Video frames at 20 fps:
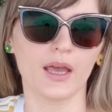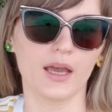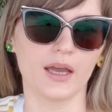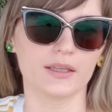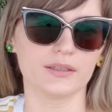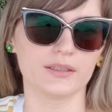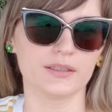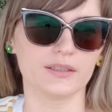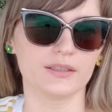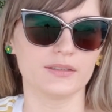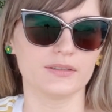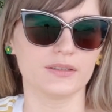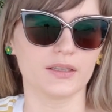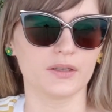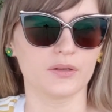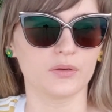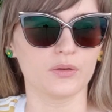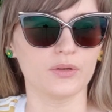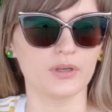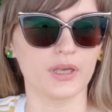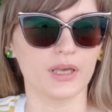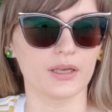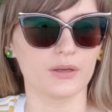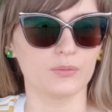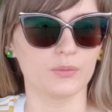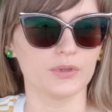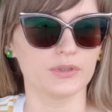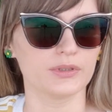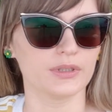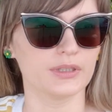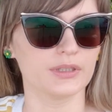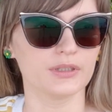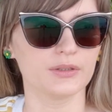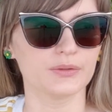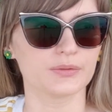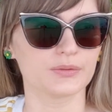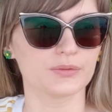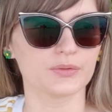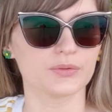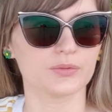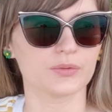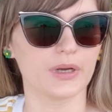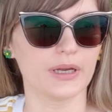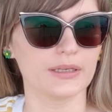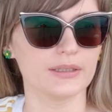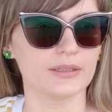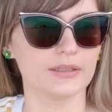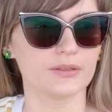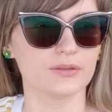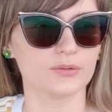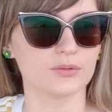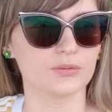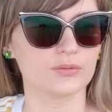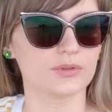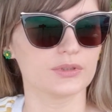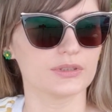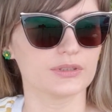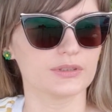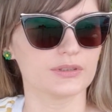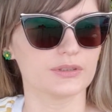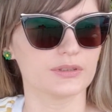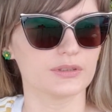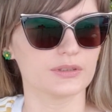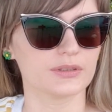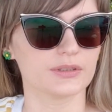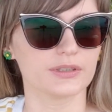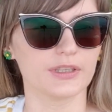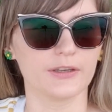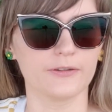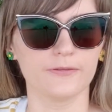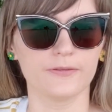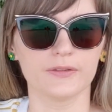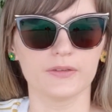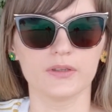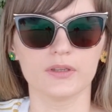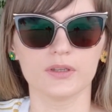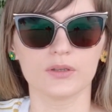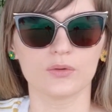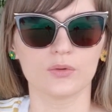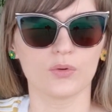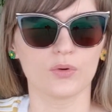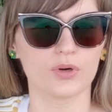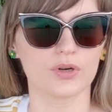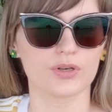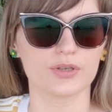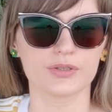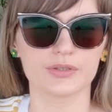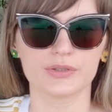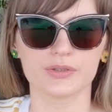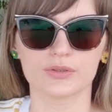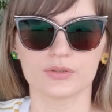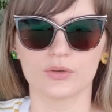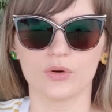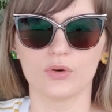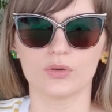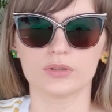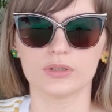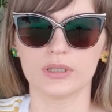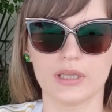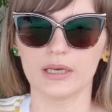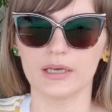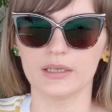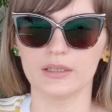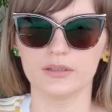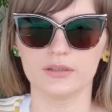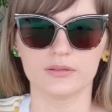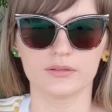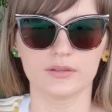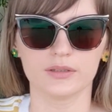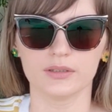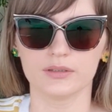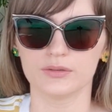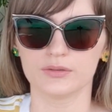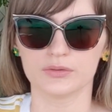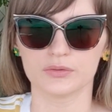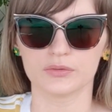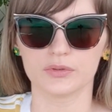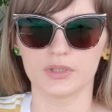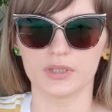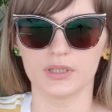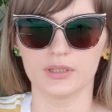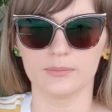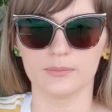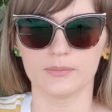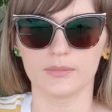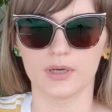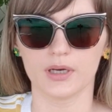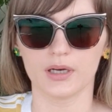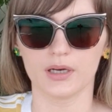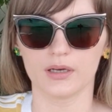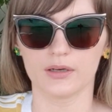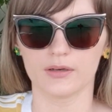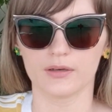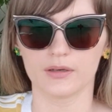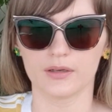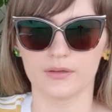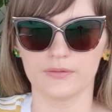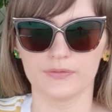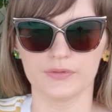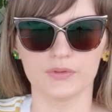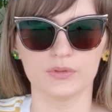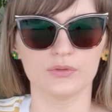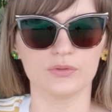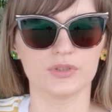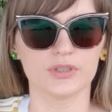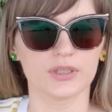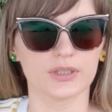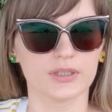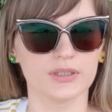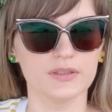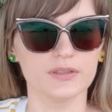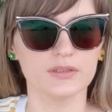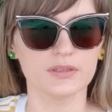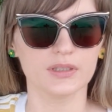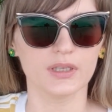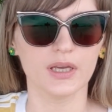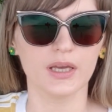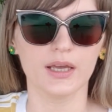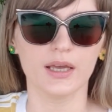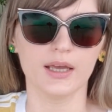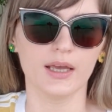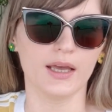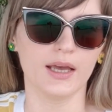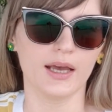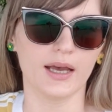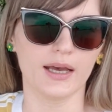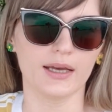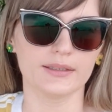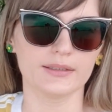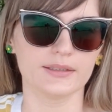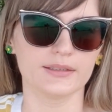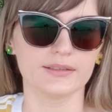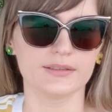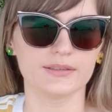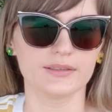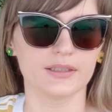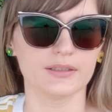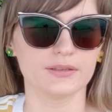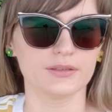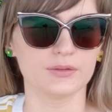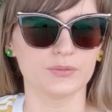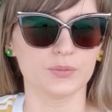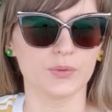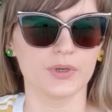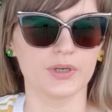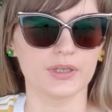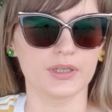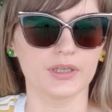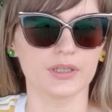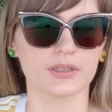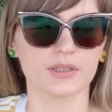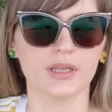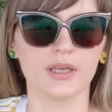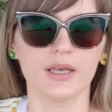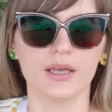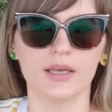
And he's like, okay, what I need to do? And he took this TEFL course online. It took him a few days, and he started working.